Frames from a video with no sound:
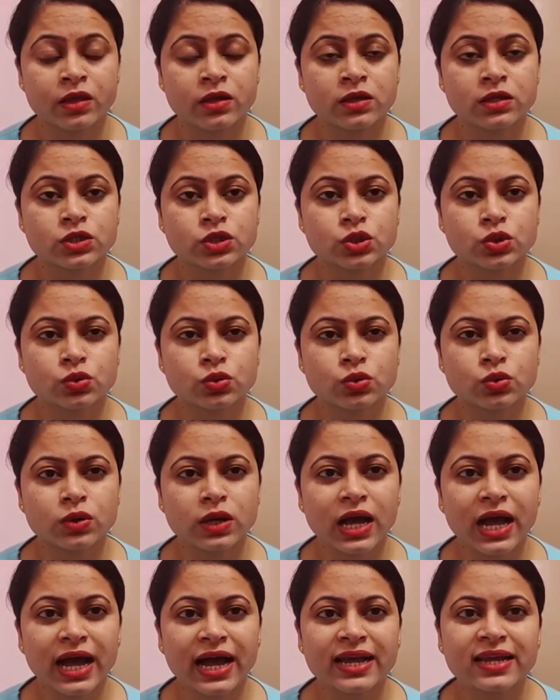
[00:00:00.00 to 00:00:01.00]
to
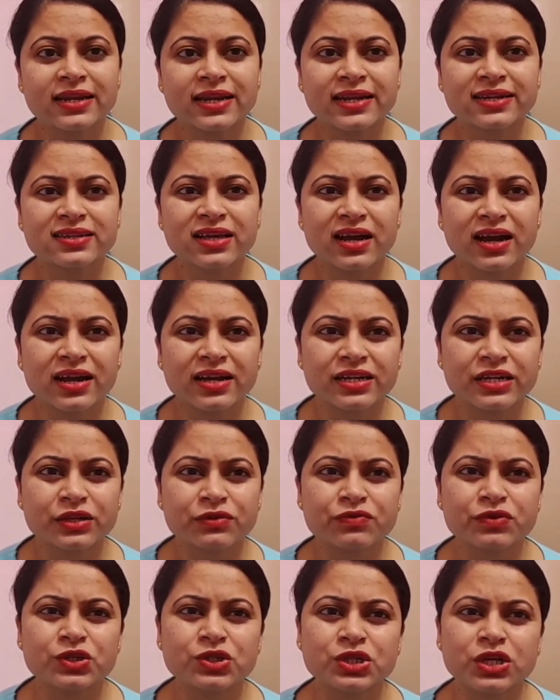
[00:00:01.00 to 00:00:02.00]
highlight the
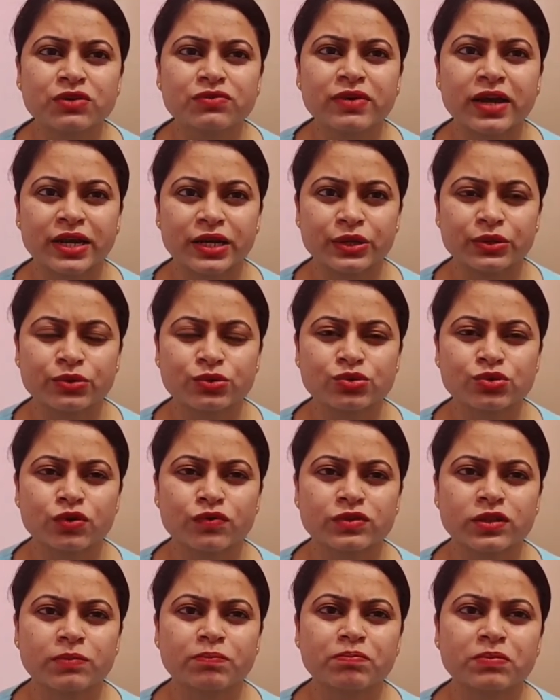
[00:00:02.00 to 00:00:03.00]
artificial values
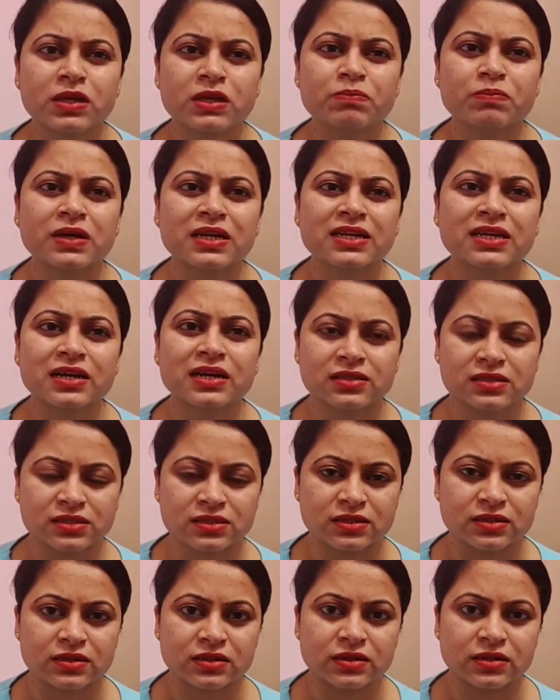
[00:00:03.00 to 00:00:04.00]
of the people
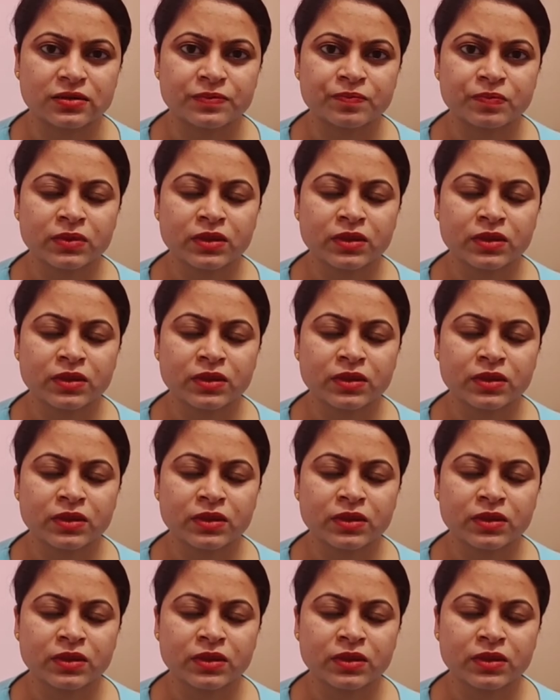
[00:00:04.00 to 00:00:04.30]
concerned.